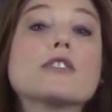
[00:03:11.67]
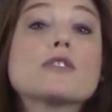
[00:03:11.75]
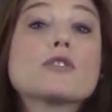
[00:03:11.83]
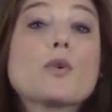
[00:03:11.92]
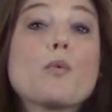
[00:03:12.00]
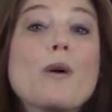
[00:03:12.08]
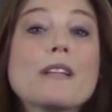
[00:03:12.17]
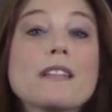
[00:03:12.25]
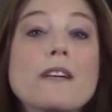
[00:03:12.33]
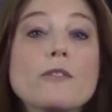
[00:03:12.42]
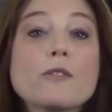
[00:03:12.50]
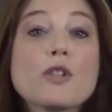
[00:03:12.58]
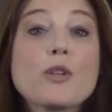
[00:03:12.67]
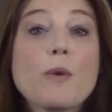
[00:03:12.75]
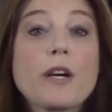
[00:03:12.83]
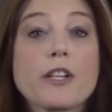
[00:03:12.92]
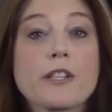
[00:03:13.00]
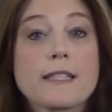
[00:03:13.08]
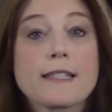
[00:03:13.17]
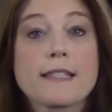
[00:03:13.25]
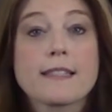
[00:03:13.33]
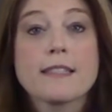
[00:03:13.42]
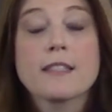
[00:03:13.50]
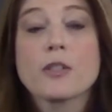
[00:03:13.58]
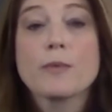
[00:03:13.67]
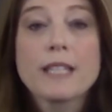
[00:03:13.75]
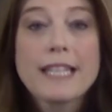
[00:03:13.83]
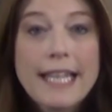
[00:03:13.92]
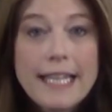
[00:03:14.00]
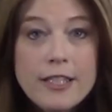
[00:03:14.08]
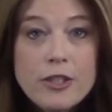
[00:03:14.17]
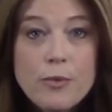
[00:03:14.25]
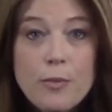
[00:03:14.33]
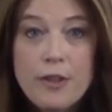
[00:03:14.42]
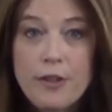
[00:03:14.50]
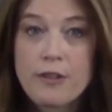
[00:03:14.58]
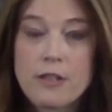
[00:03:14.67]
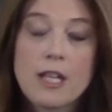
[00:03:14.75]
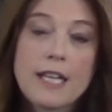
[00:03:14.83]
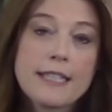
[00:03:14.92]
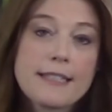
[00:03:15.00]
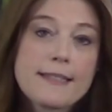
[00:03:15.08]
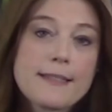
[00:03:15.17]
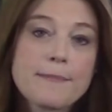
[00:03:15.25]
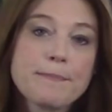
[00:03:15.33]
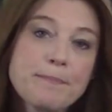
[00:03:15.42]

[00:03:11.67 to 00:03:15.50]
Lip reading: To what level do you want your assistant to engage with your clients?